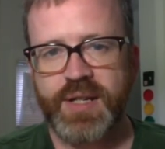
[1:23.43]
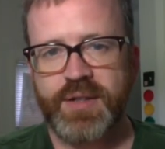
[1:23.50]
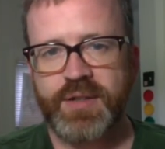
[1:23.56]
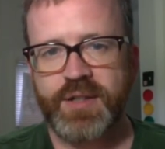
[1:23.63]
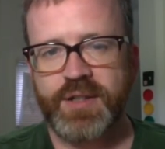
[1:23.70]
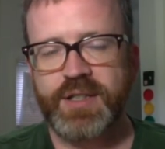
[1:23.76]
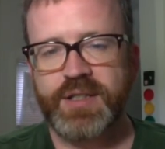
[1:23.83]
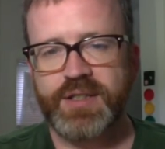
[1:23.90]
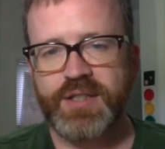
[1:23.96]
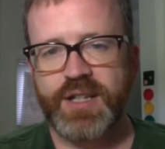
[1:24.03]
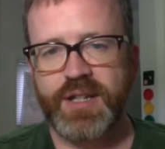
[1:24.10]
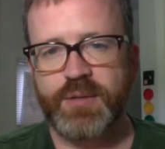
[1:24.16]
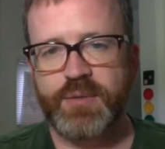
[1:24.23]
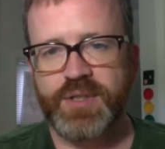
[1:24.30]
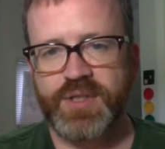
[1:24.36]
that each
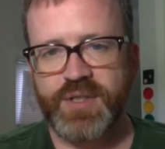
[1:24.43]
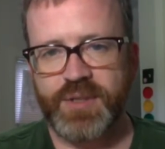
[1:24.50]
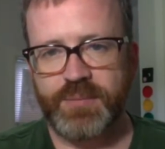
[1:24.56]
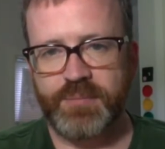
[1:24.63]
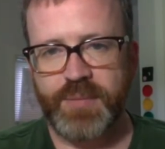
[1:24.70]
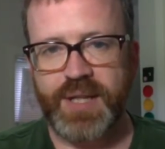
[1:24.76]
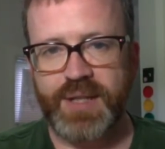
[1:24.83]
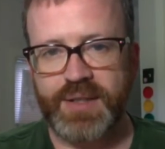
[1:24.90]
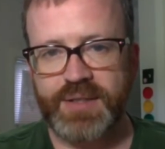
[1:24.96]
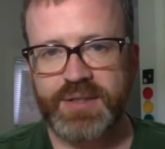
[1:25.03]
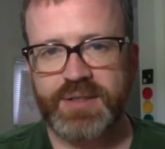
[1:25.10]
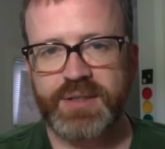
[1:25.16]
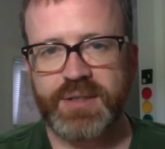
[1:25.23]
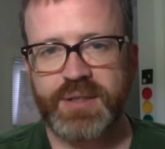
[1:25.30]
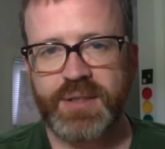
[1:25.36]
language
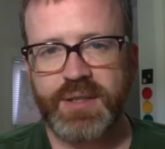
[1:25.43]
makes.